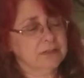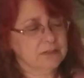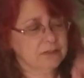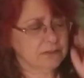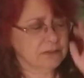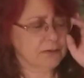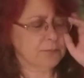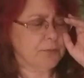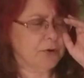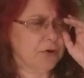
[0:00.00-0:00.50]

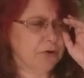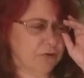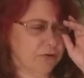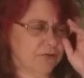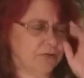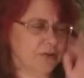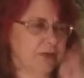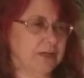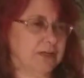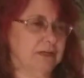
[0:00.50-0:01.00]
Some are
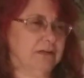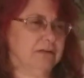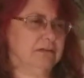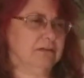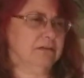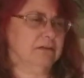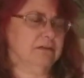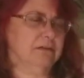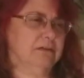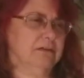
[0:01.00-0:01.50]
hurting
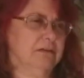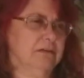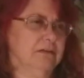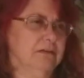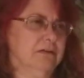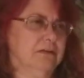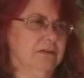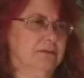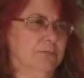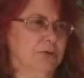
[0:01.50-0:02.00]

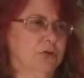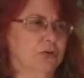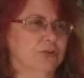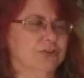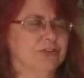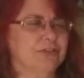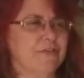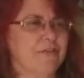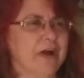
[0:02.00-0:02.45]
because they're